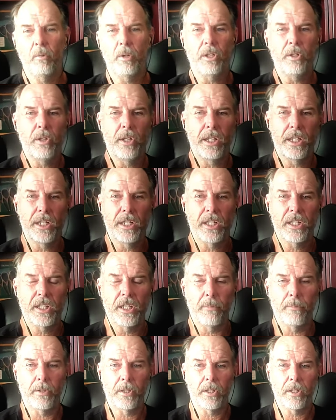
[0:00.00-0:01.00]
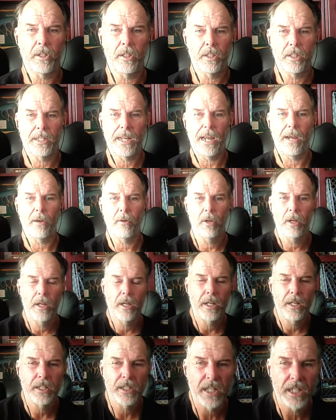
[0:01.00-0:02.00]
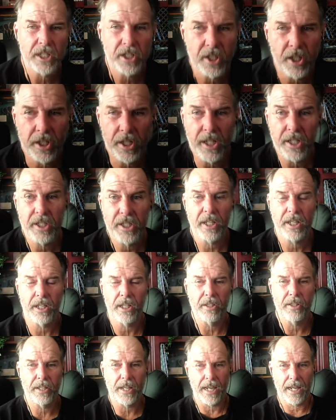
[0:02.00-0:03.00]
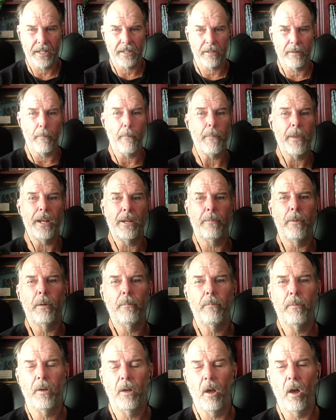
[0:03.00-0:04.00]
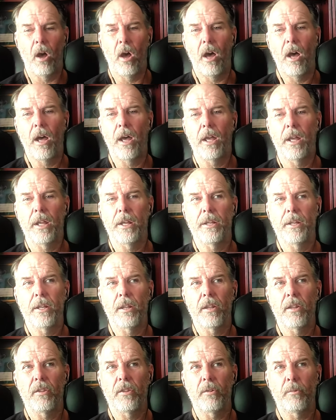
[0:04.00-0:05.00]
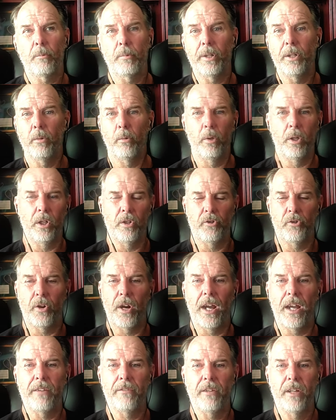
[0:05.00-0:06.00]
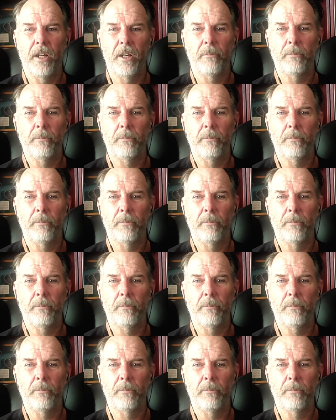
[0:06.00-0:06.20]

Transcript: when you get into something, now Tesla does that minimum on the rear wheel drive,